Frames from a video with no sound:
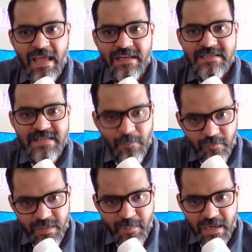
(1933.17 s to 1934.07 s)
And
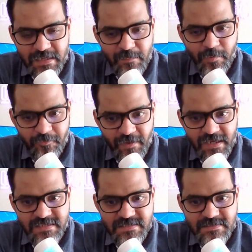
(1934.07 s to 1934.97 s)
some of the bacterial
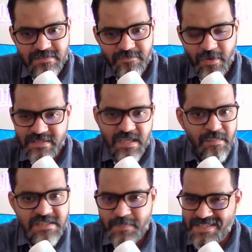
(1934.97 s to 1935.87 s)
profiles, for
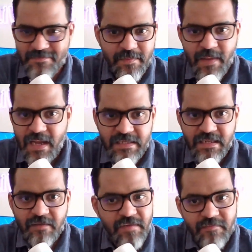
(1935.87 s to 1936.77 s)
example, specific
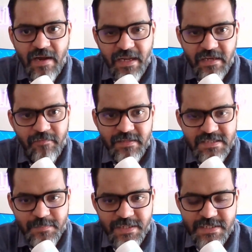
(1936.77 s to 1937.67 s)
bacteria, we have
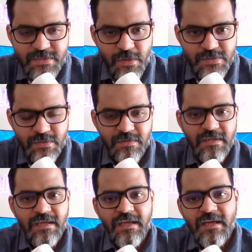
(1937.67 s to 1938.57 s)
identified the species also.
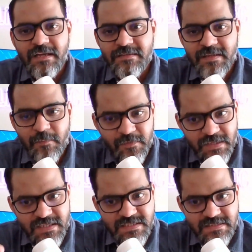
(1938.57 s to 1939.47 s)
Some
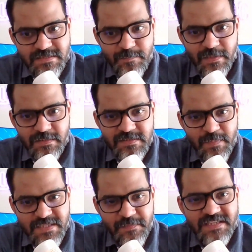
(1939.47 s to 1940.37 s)
of these
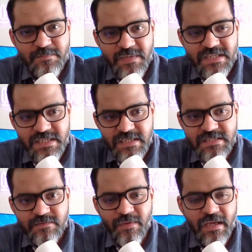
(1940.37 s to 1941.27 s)
specific
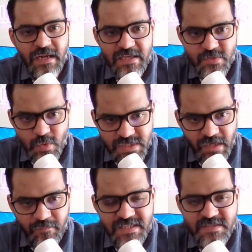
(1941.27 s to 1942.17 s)
species were
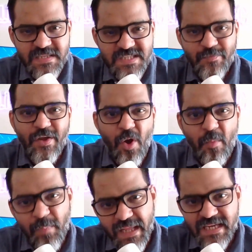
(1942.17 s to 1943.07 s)
associated with specific
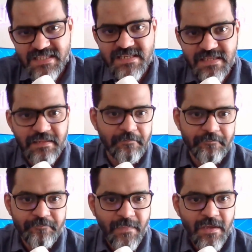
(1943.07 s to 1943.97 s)
complications in
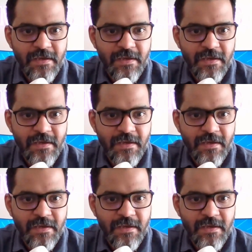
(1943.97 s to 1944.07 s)
them.